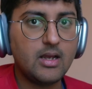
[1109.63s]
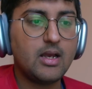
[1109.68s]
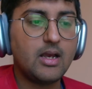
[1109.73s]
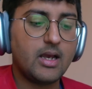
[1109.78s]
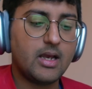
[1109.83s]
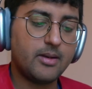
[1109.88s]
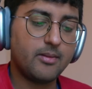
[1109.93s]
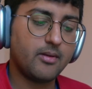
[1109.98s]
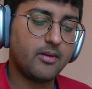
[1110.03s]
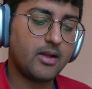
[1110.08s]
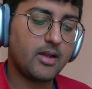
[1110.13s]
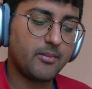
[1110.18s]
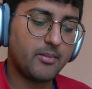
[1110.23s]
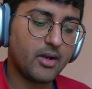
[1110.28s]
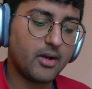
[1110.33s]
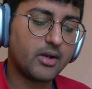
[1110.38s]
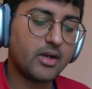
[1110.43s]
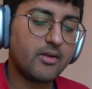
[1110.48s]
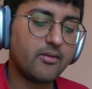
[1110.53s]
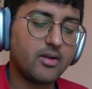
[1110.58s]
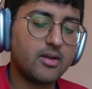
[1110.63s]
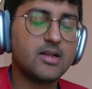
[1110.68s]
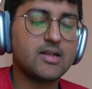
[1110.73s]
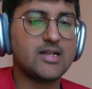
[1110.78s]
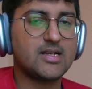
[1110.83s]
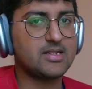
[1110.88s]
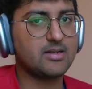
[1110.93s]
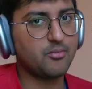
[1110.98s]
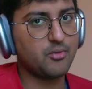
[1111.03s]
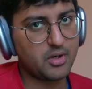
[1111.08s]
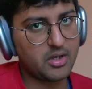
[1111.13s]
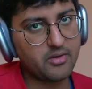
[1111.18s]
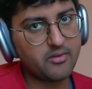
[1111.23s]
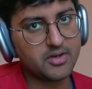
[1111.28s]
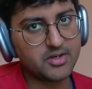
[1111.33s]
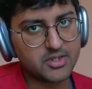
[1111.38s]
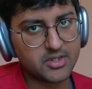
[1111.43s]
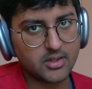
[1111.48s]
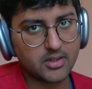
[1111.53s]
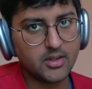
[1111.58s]
And I'm not giving this as a
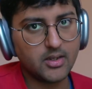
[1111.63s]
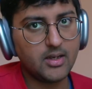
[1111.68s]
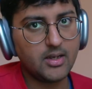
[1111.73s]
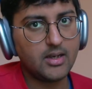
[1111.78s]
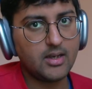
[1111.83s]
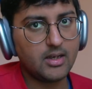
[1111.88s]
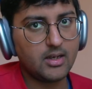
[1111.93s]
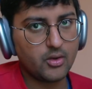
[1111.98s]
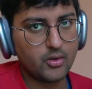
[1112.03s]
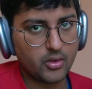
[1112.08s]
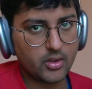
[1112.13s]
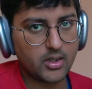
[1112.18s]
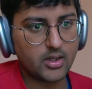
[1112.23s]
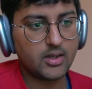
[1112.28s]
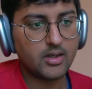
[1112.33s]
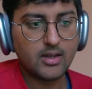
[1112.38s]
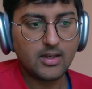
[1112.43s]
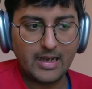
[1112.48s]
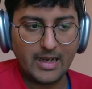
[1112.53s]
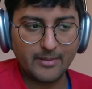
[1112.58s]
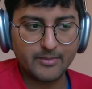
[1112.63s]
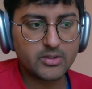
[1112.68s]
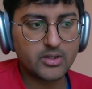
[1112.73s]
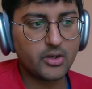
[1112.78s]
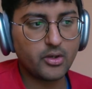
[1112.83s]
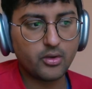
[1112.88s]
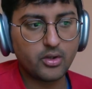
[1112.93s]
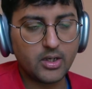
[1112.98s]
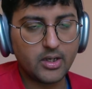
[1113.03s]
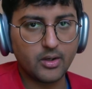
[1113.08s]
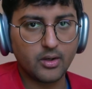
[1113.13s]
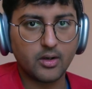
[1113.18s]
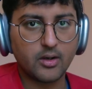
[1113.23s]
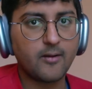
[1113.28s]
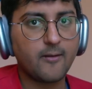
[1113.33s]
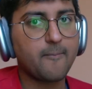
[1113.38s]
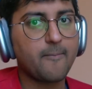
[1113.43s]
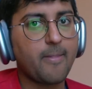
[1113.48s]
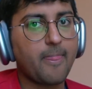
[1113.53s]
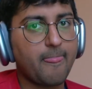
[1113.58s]
motivation, okay? Absolutely not.